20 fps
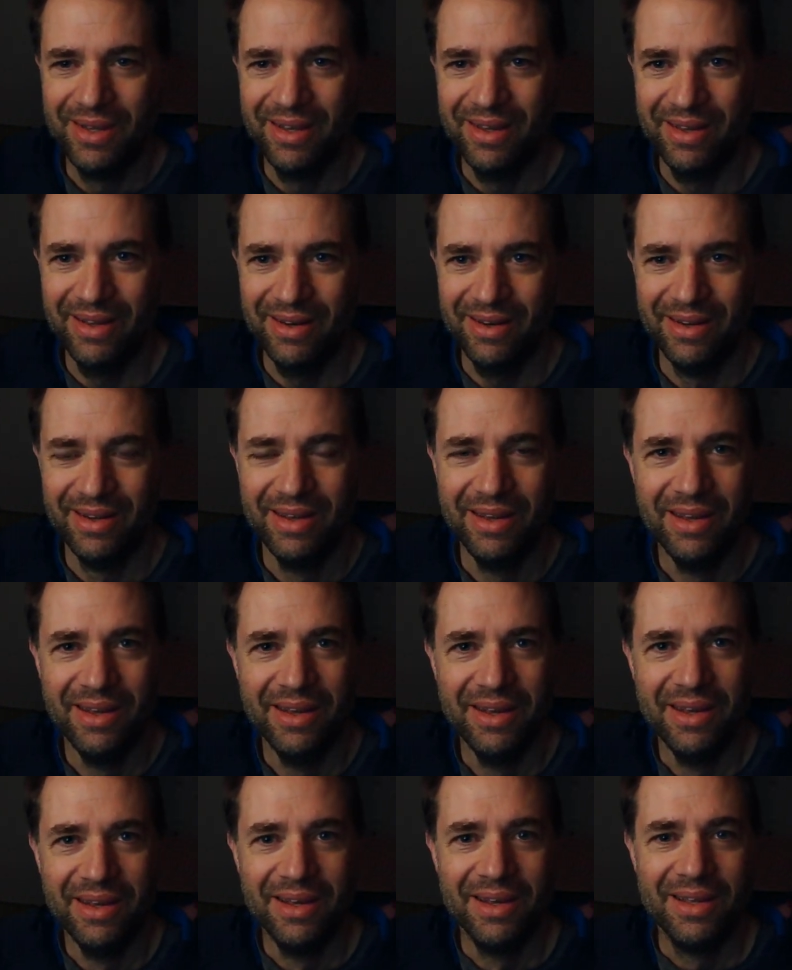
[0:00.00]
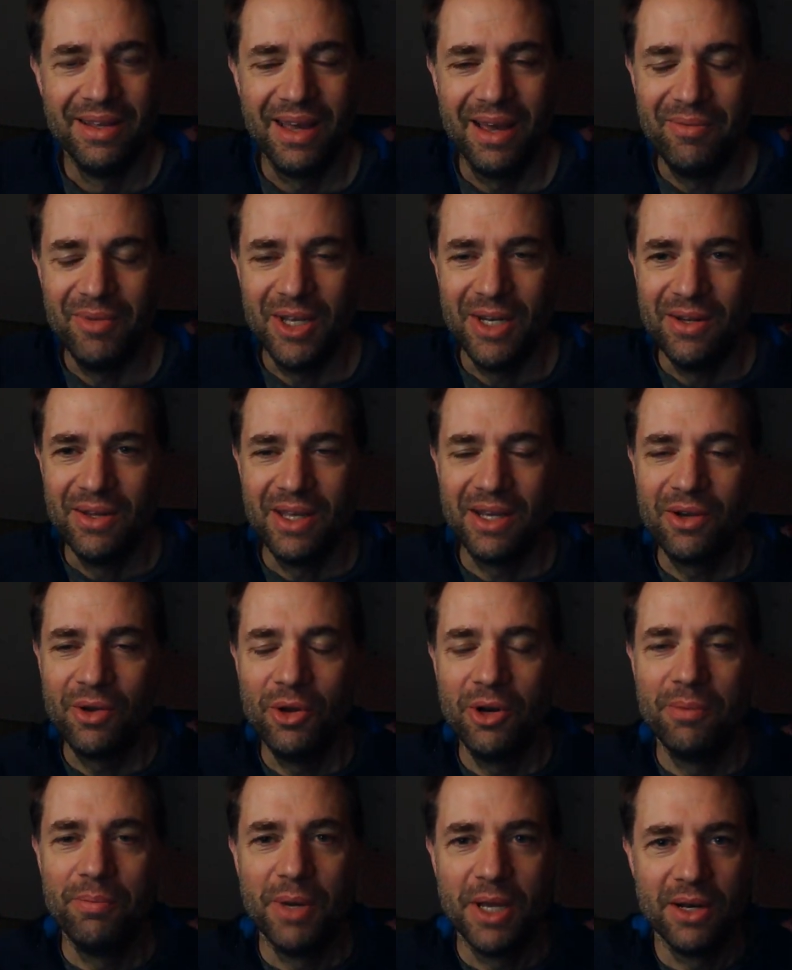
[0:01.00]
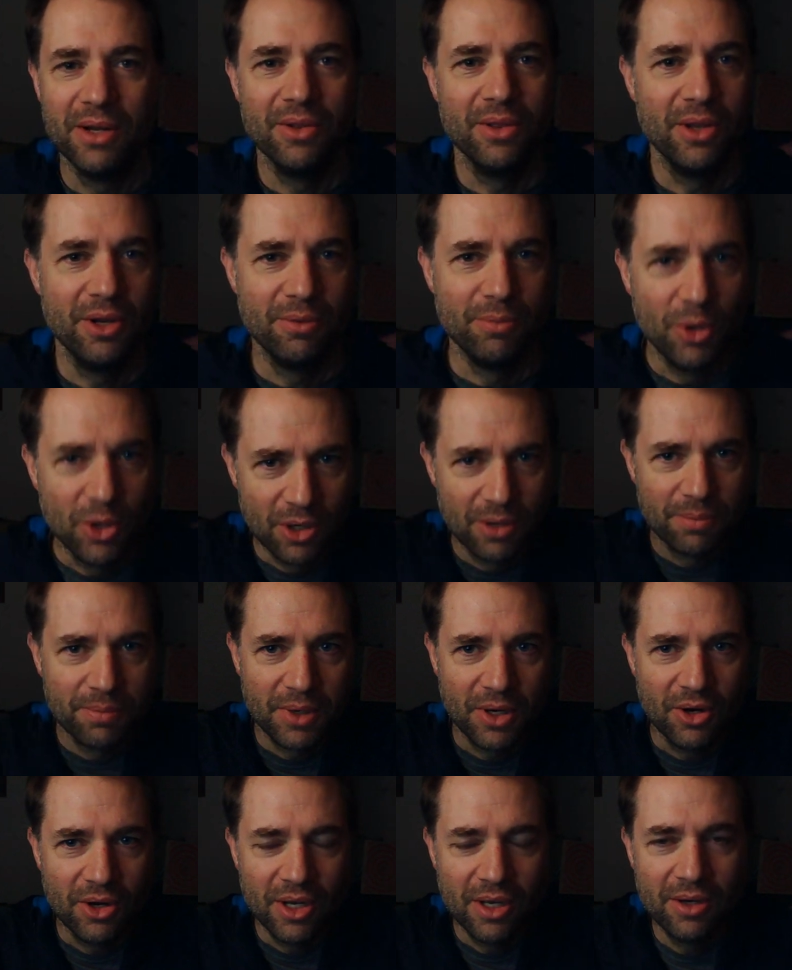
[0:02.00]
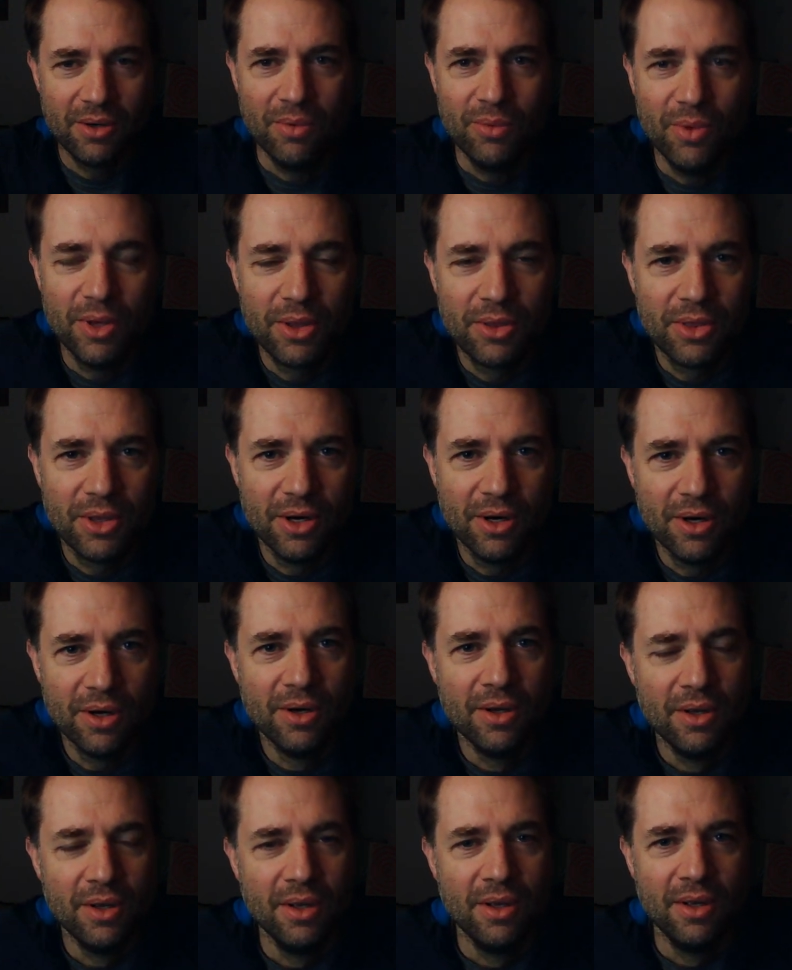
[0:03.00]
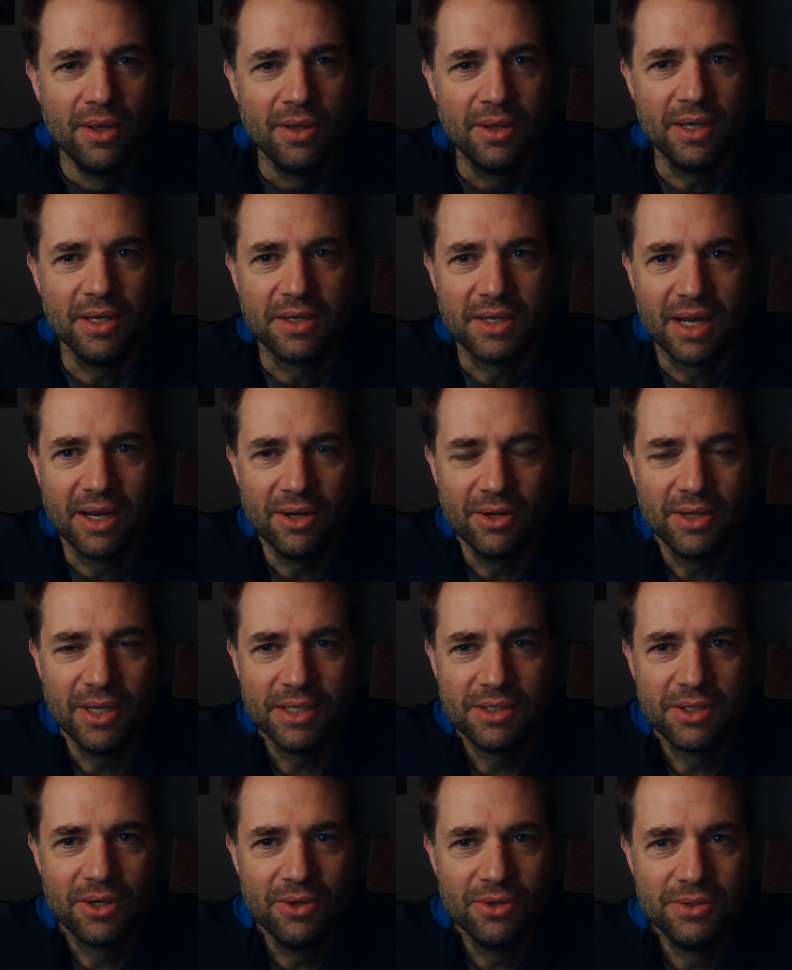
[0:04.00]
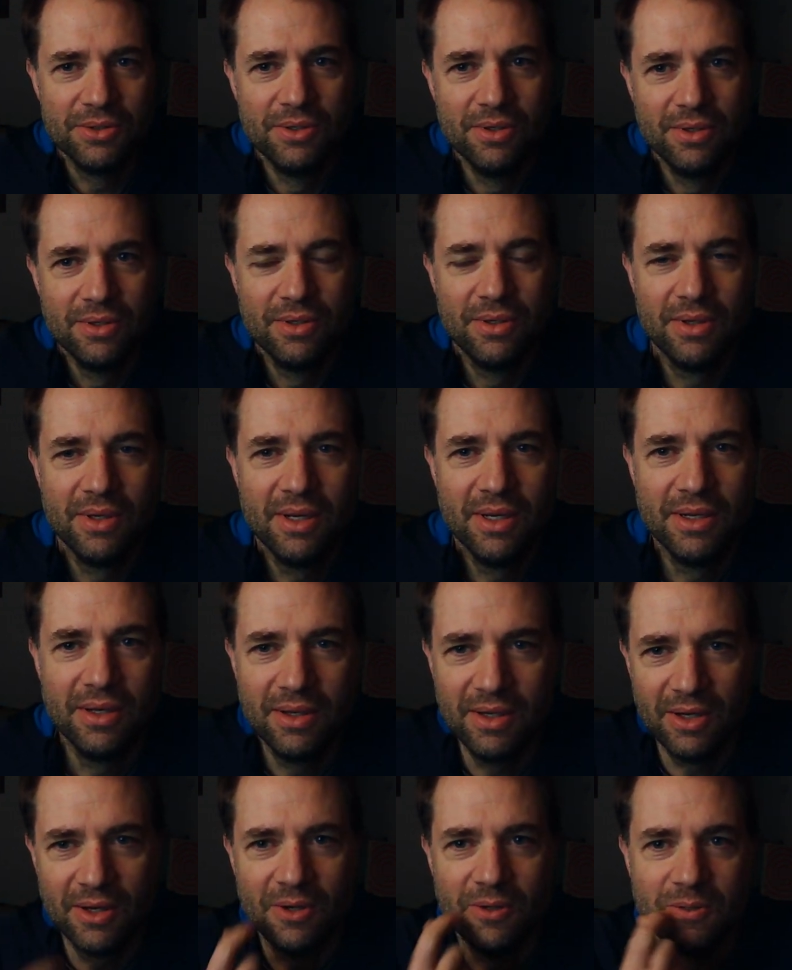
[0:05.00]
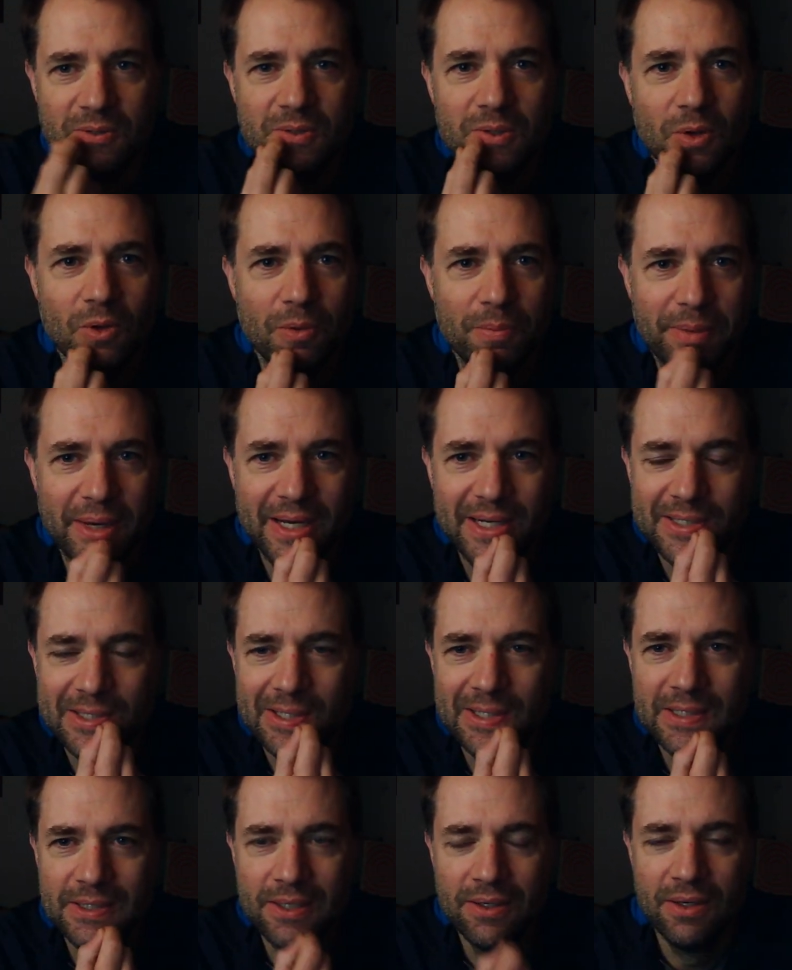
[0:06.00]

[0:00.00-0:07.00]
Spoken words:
And I mean, they could have been a little more period with the attire they chose, and soul patches,